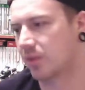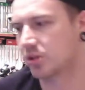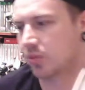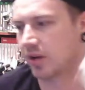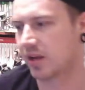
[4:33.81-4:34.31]

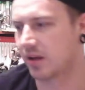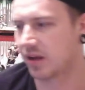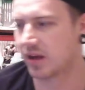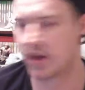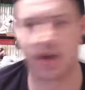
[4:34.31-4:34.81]
money,
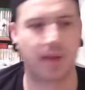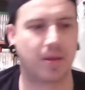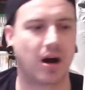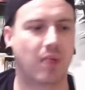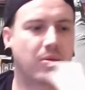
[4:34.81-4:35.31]

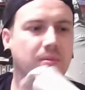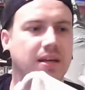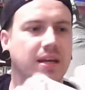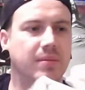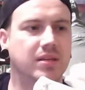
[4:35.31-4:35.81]
but I'll probably
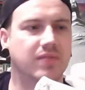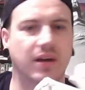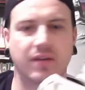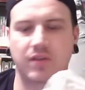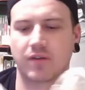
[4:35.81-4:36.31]
keep this for
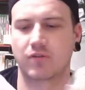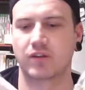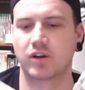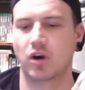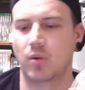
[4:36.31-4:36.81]
now, even though I've
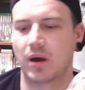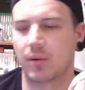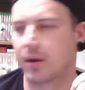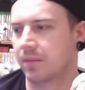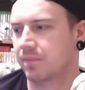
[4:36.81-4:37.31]
already got a white
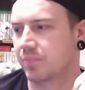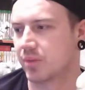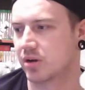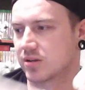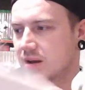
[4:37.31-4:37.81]
one,
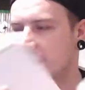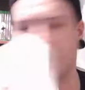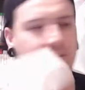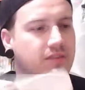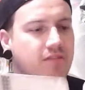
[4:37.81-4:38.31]
because I
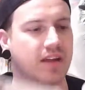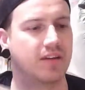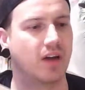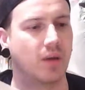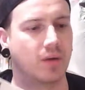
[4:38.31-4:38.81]
have an event
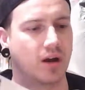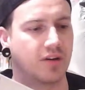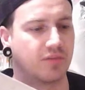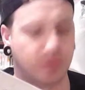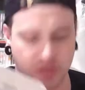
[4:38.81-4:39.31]
that I kind
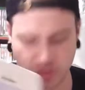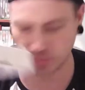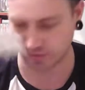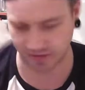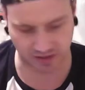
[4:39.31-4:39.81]
of want to do
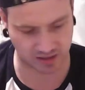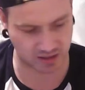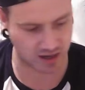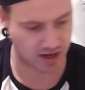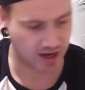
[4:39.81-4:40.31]
with this.
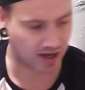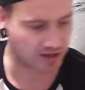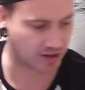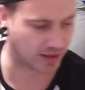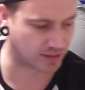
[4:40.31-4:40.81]

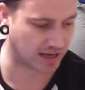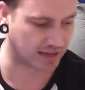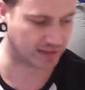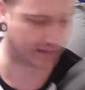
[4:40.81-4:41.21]
So that was handy to